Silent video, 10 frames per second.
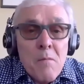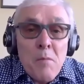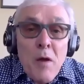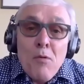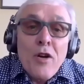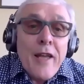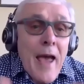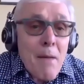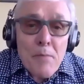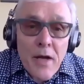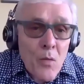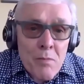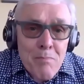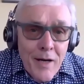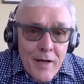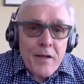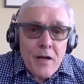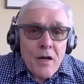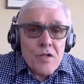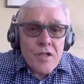People gambling with money the
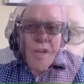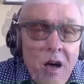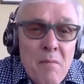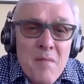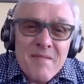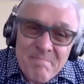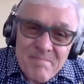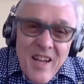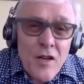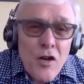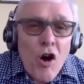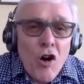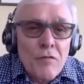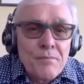whole time are not.